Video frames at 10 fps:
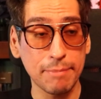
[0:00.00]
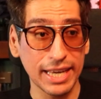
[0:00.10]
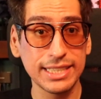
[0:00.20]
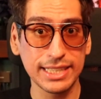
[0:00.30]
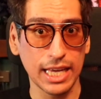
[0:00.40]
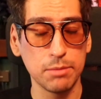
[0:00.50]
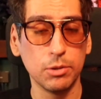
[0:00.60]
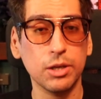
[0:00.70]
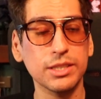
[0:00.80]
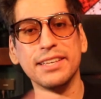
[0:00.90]
base game
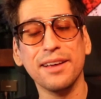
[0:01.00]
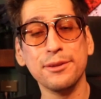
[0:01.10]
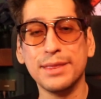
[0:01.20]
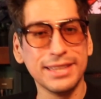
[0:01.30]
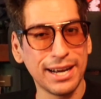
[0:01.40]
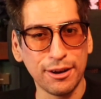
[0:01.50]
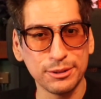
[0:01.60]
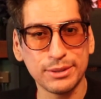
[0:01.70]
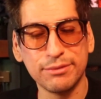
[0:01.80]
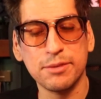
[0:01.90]
looks, the other thing that I
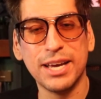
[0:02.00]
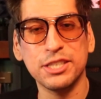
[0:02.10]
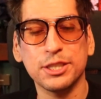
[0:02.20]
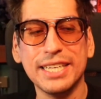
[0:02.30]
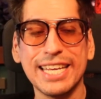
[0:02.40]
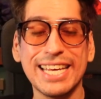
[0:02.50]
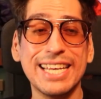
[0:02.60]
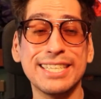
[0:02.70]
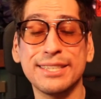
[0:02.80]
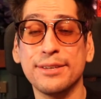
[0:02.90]
also have to mention
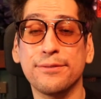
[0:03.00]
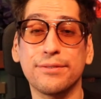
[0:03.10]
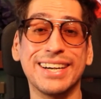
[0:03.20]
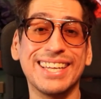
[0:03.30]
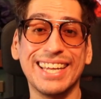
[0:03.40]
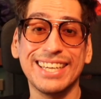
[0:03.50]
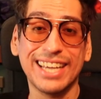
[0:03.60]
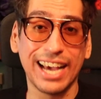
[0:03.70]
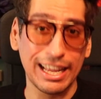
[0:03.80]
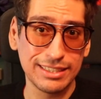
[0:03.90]
is the
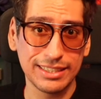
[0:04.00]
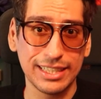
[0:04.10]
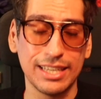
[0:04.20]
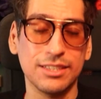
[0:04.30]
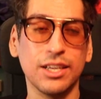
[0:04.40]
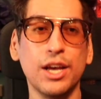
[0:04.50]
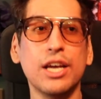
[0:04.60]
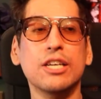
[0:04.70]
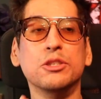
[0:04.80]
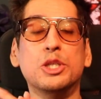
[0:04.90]
freaking cutscenes.
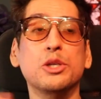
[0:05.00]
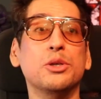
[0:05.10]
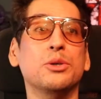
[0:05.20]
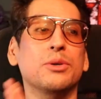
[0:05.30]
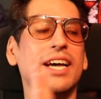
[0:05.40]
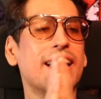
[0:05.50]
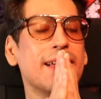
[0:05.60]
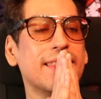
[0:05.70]
Dude,